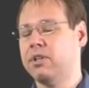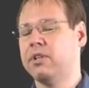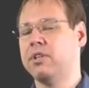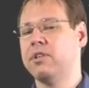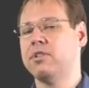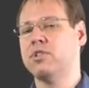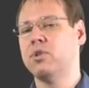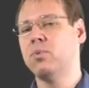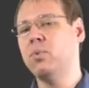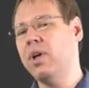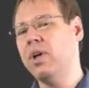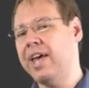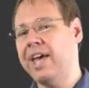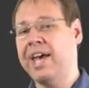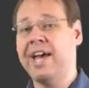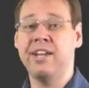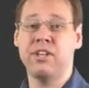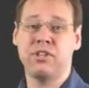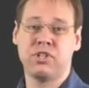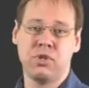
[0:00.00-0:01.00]
So we'll
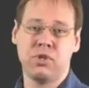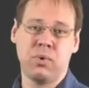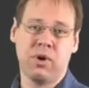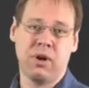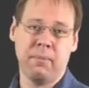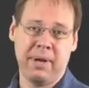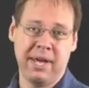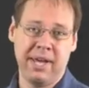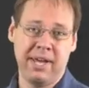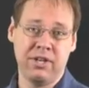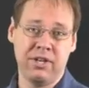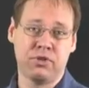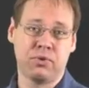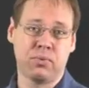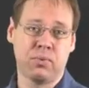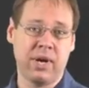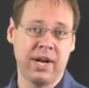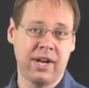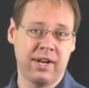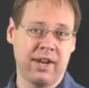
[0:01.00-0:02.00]
add it to our page
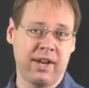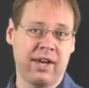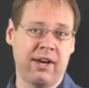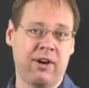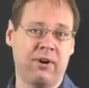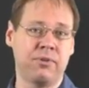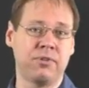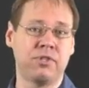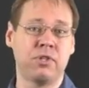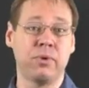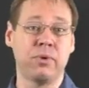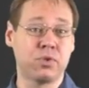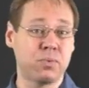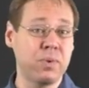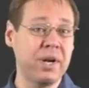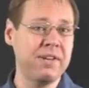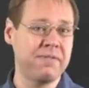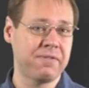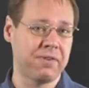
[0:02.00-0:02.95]
right now so it's ready for